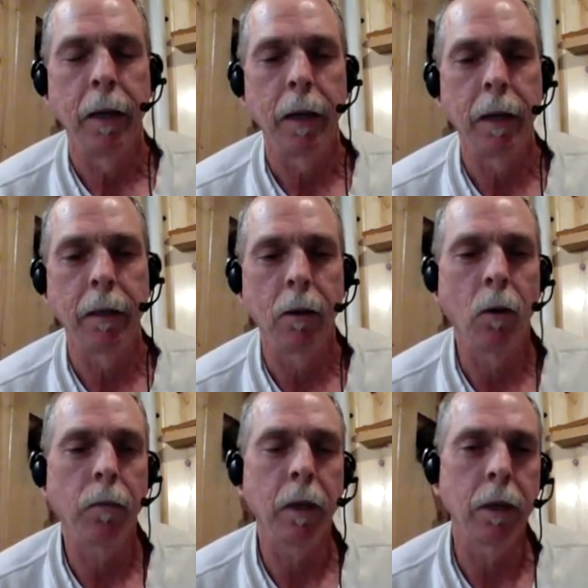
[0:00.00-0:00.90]
and
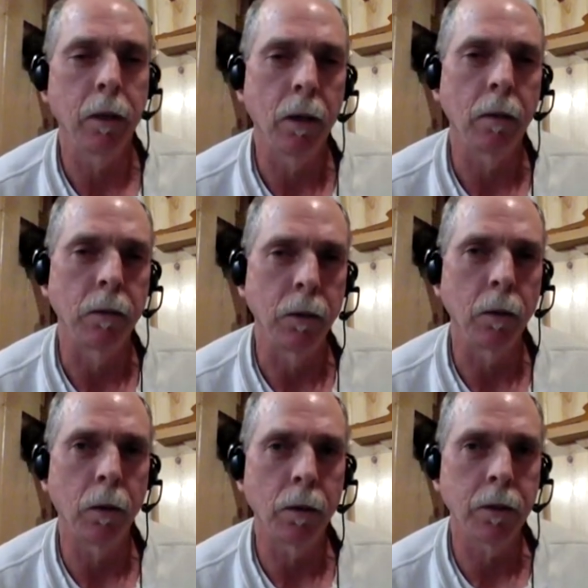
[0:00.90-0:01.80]
hopefully uh,
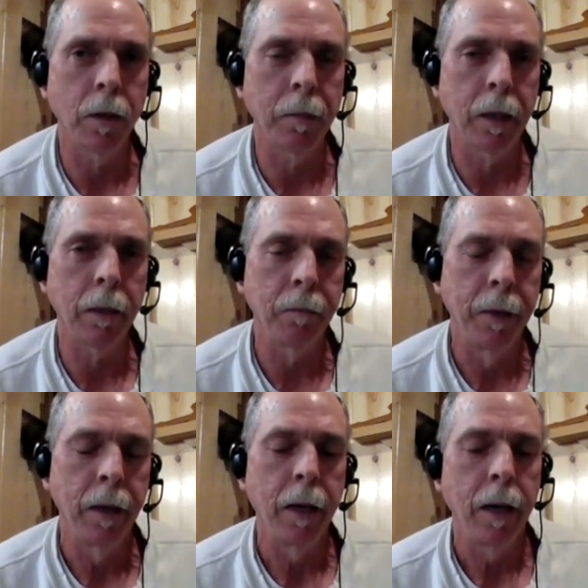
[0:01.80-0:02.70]
you'll learn something.
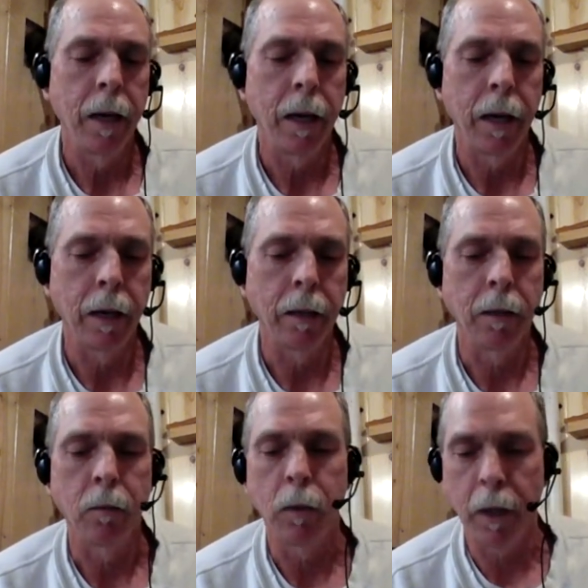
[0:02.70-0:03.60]

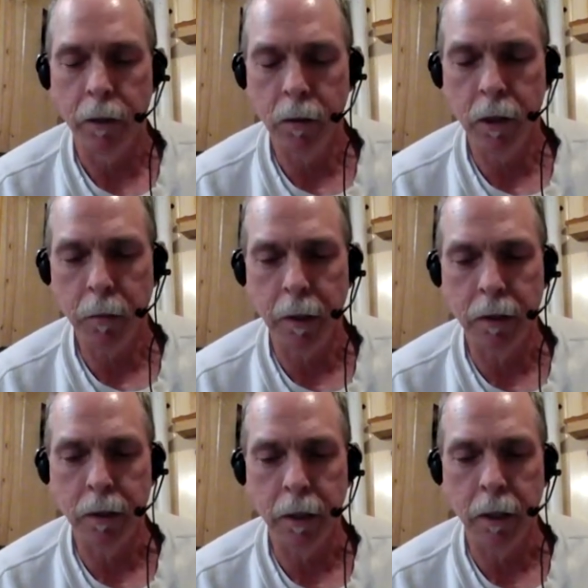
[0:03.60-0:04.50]
And when I do these
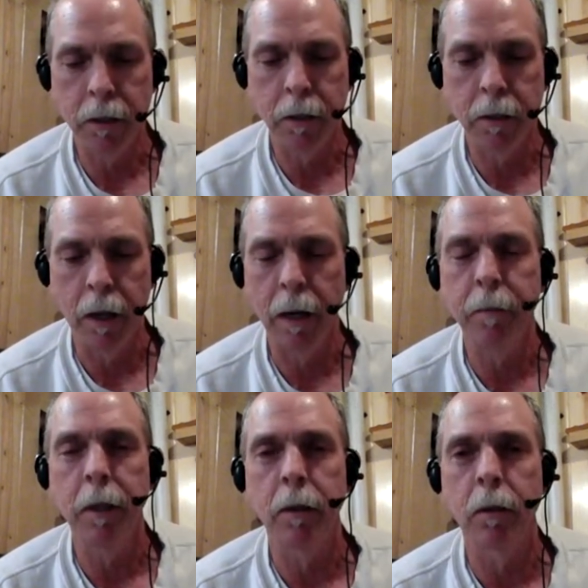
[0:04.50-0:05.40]
presentations,
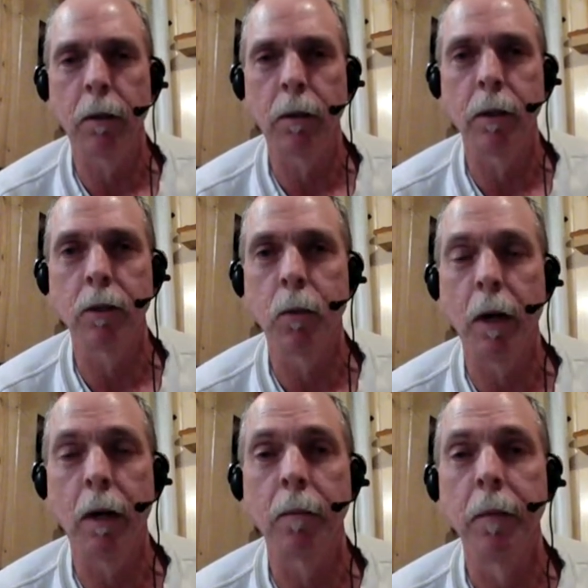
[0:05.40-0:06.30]
I'm here to learn as
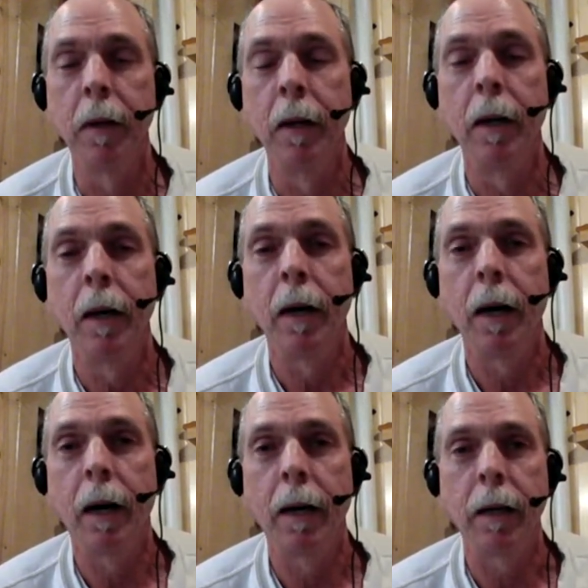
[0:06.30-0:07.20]
well.
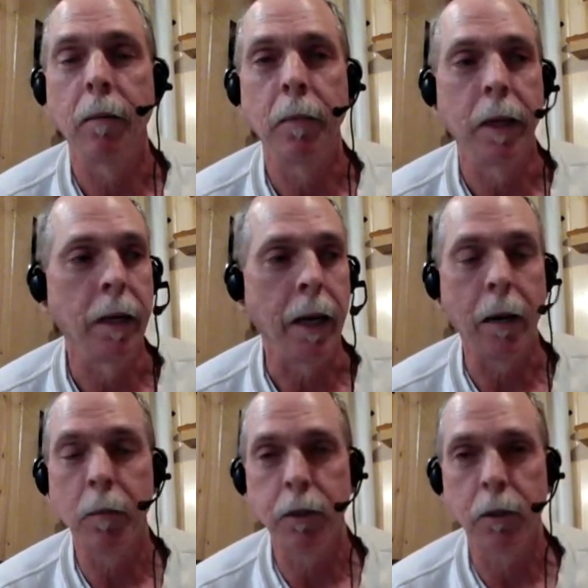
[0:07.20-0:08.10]
I am a
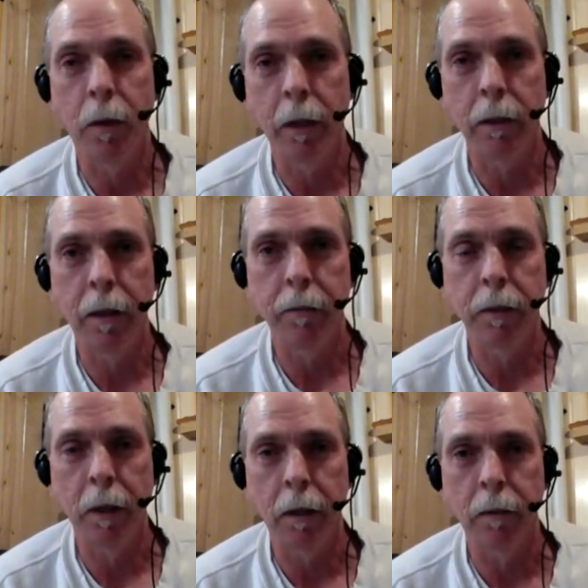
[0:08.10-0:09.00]
amateur wildlife
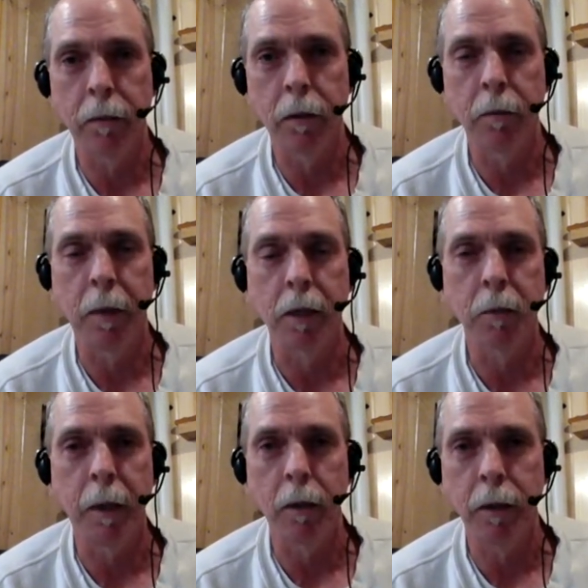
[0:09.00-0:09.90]
photographer in my
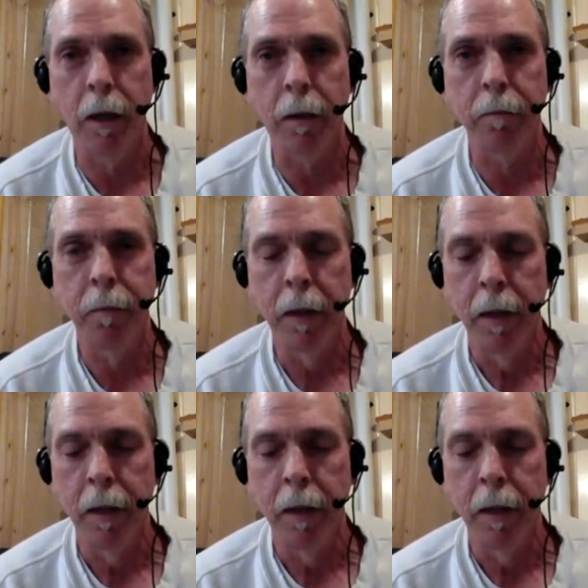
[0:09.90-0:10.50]
spare time,